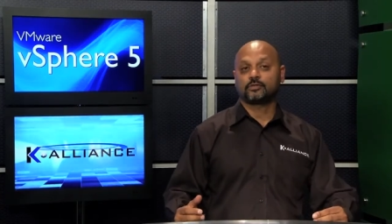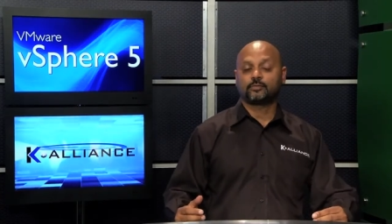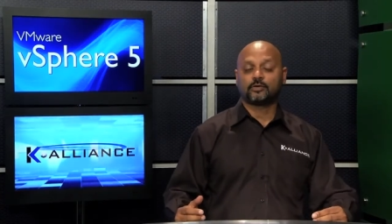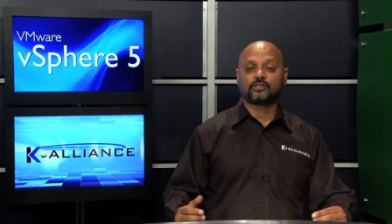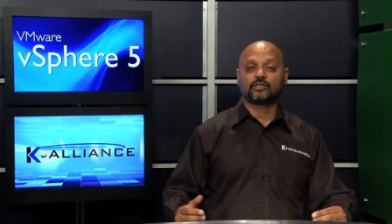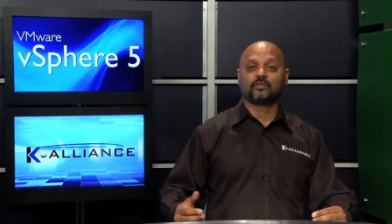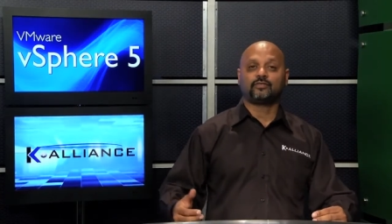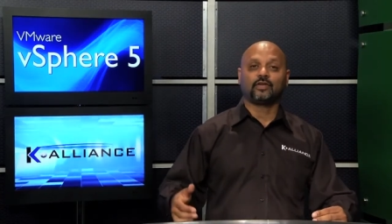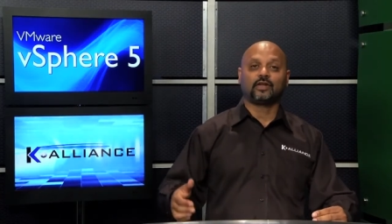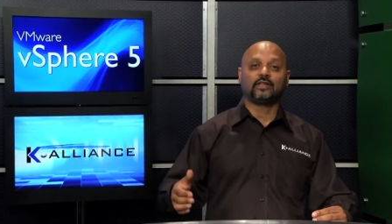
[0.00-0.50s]

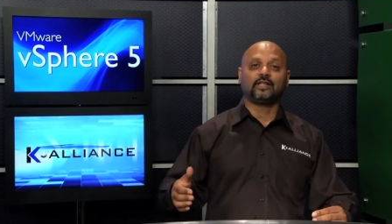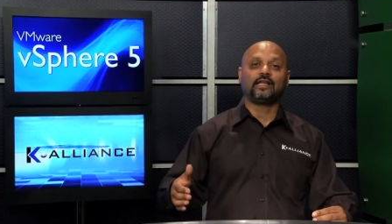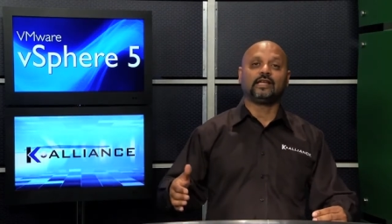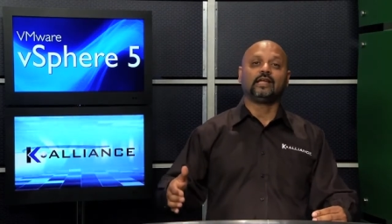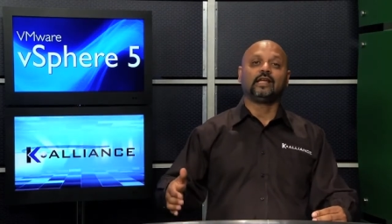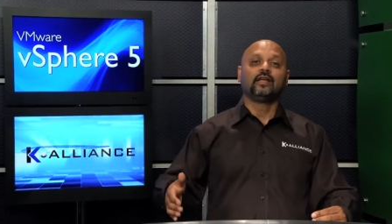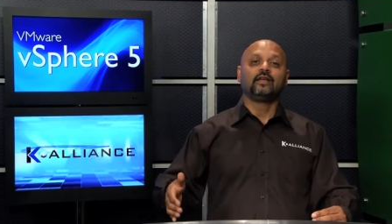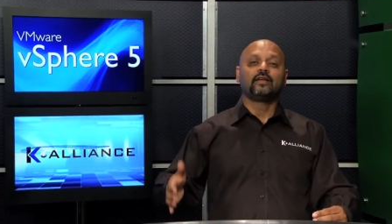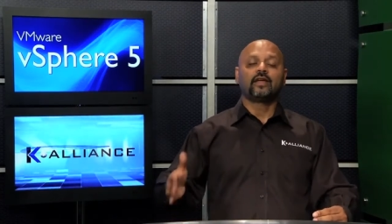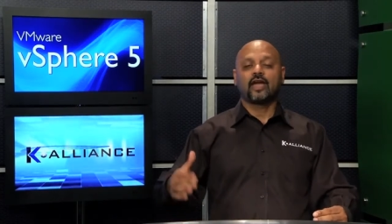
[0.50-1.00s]

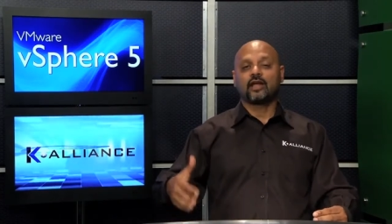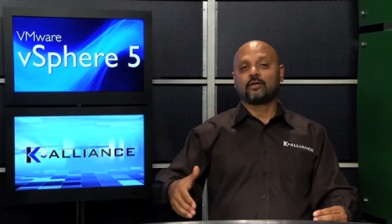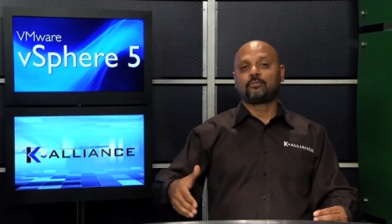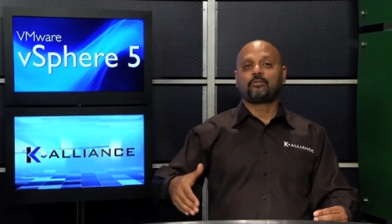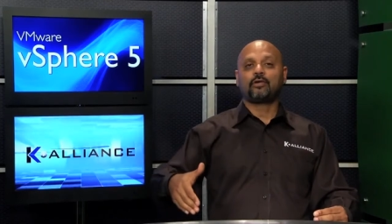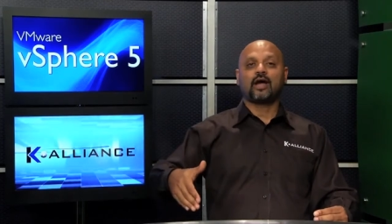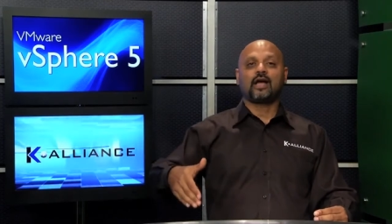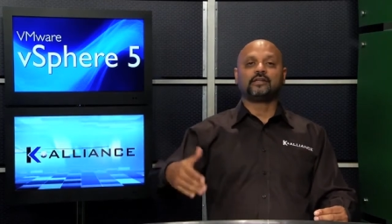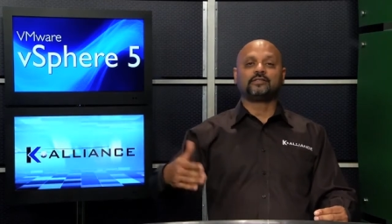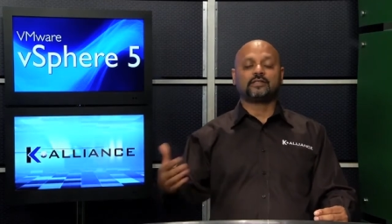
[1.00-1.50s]
specifically
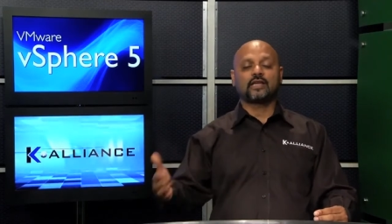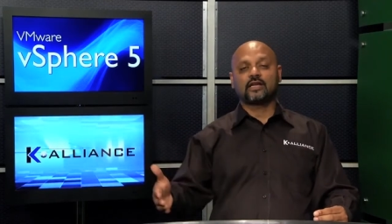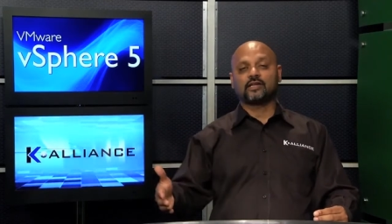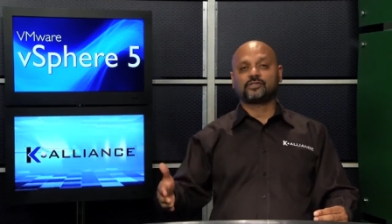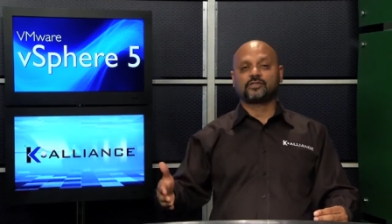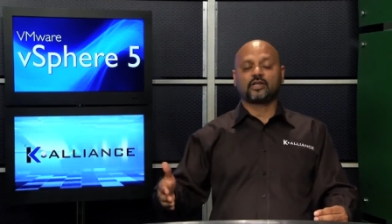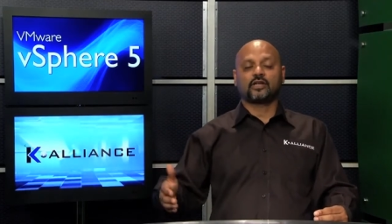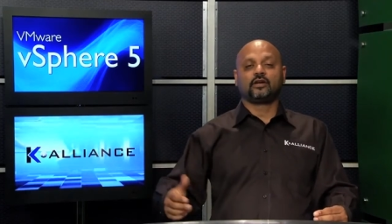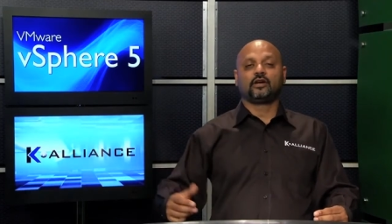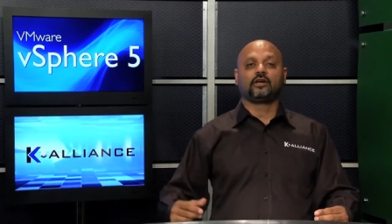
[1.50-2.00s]
Enterprise
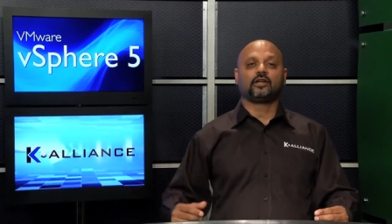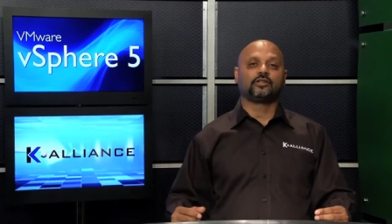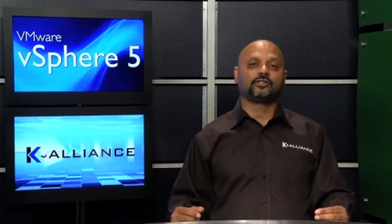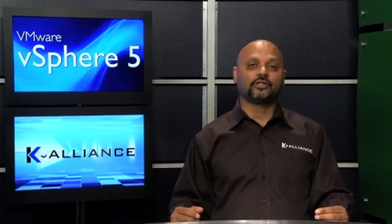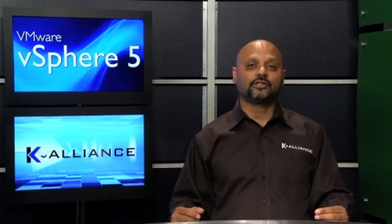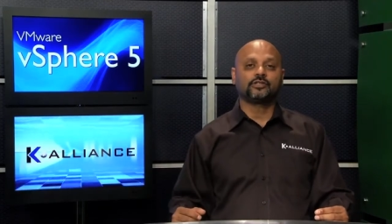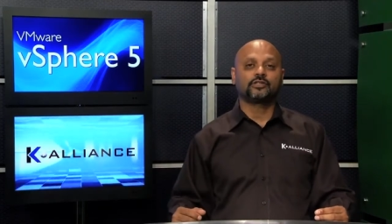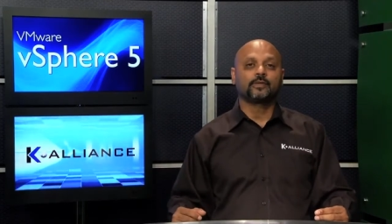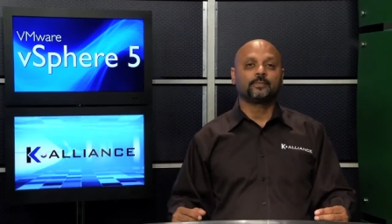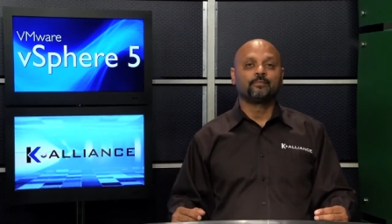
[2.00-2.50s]
Data Center
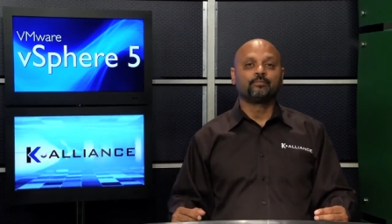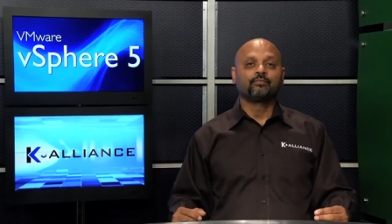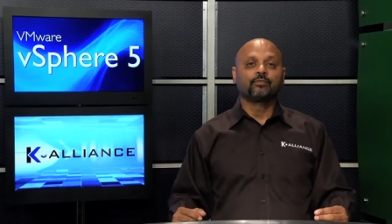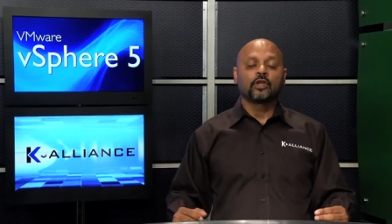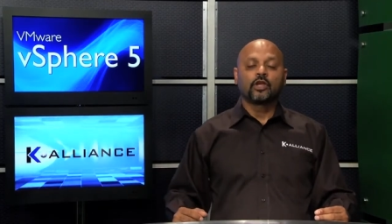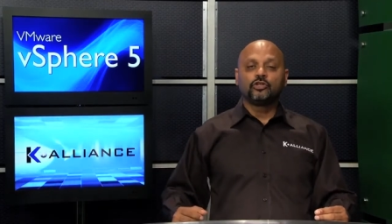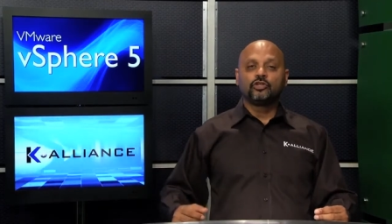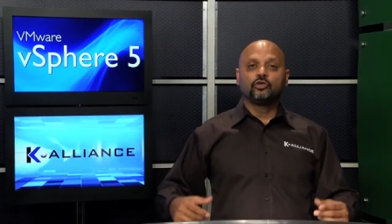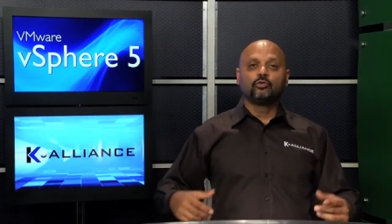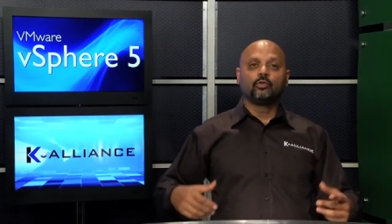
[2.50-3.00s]
editions,
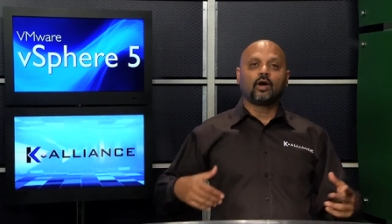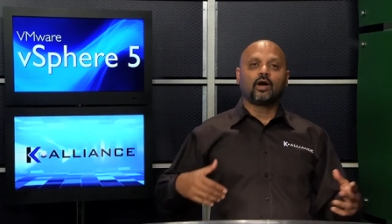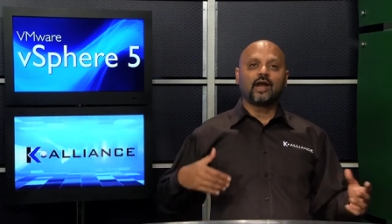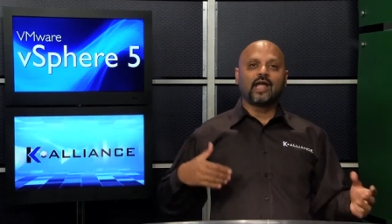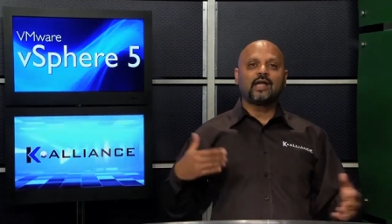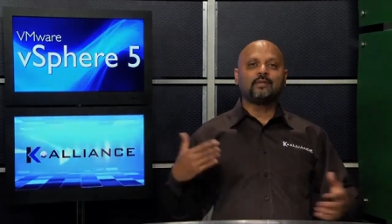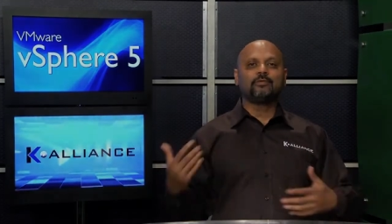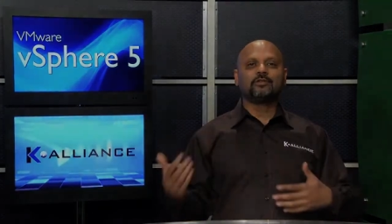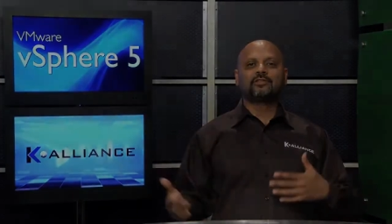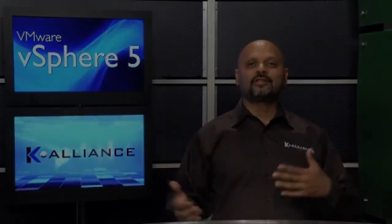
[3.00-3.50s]
you are
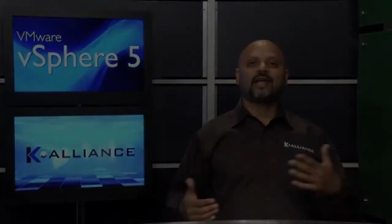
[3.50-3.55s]
able